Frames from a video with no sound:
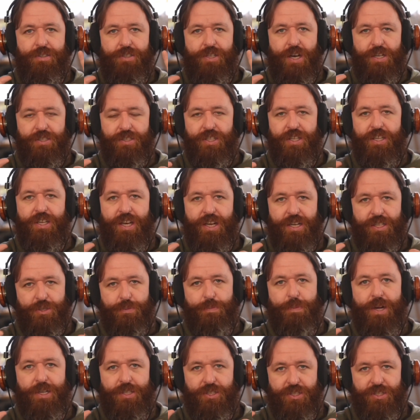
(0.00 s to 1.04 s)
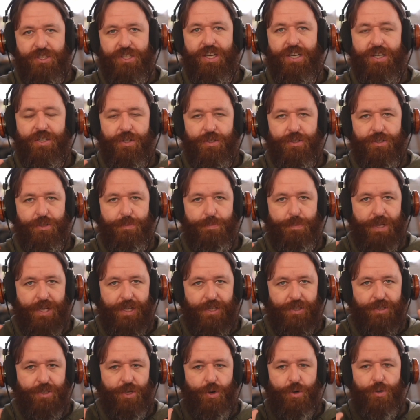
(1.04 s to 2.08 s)
doesn't get as much signal to
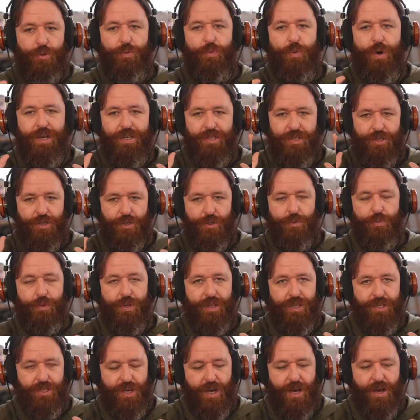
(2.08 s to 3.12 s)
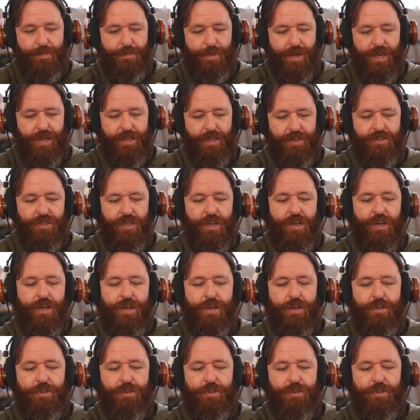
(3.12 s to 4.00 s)
being told what to do when the tom hits.